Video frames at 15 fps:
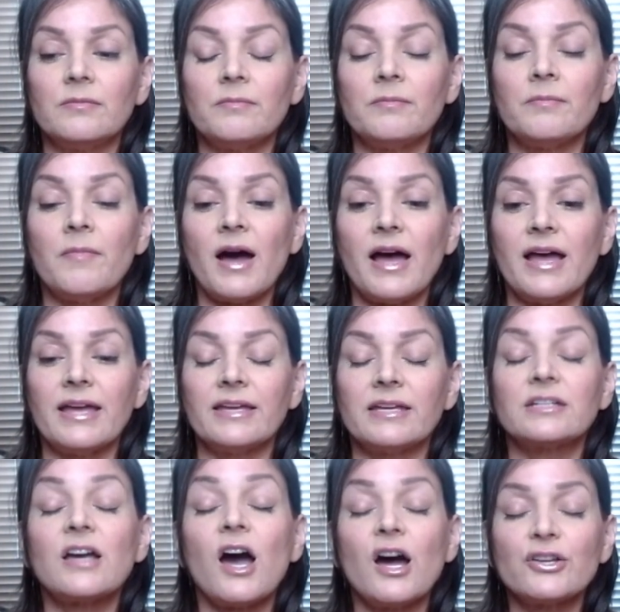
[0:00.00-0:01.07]
my
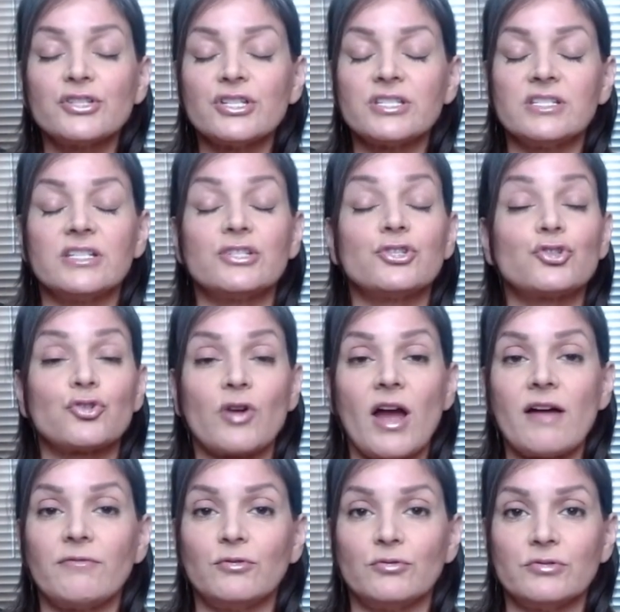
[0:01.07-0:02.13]
consciousness
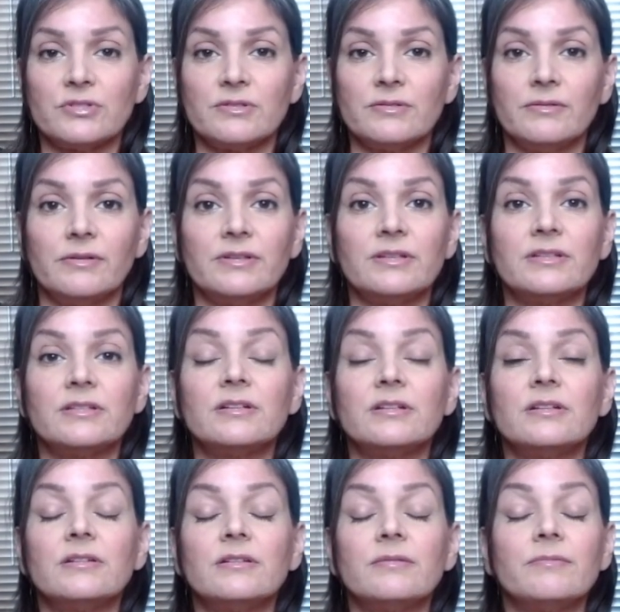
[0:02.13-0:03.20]
travels
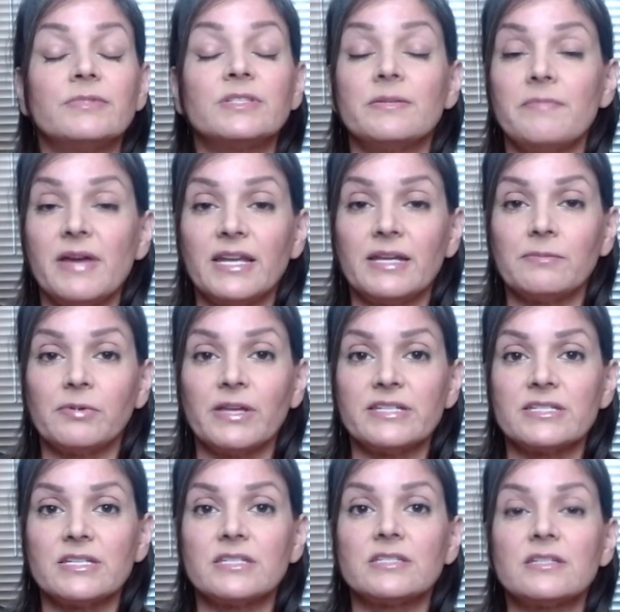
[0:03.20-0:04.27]
to many
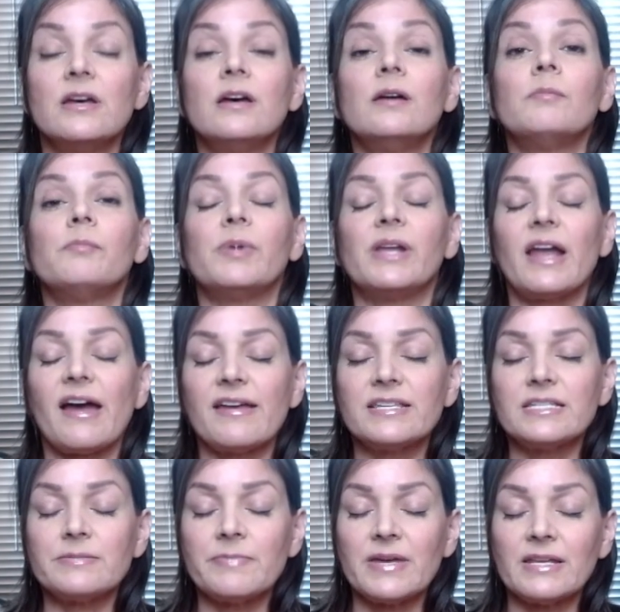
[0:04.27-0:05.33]
places, but I
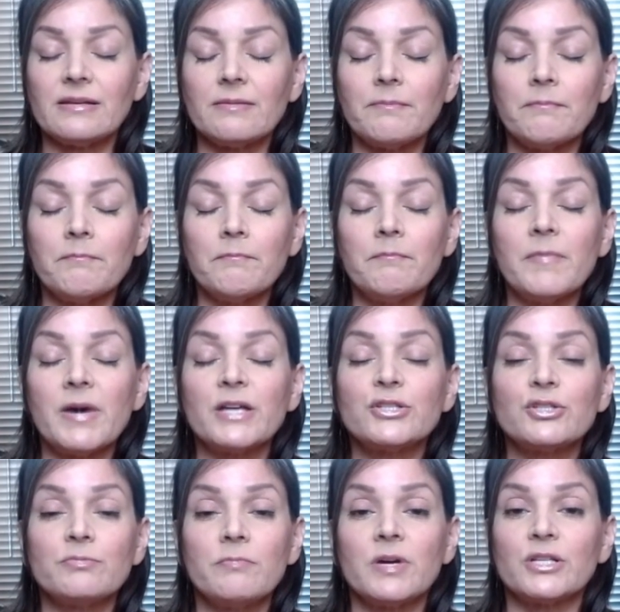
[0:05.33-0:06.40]
spend much
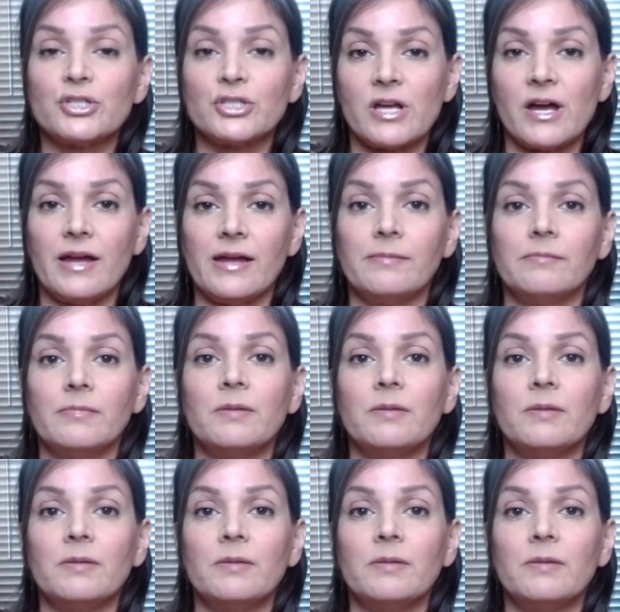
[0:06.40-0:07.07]
time,